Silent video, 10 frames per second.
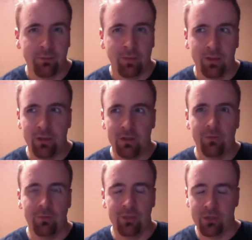Did
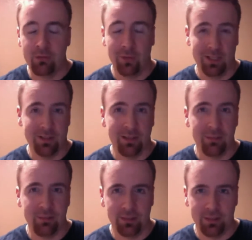you find the same
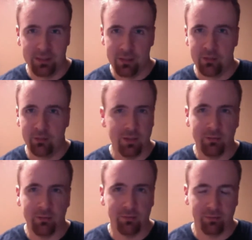thing? Like, did you read
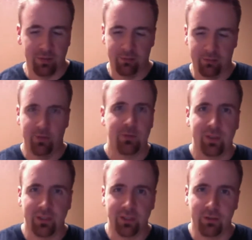the first one and
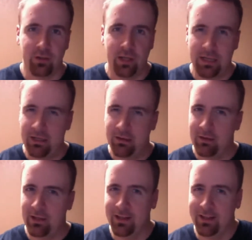go, how did
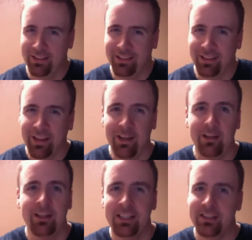how did I
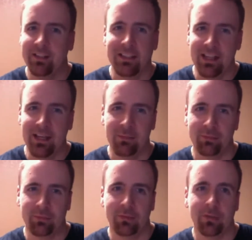not see that before?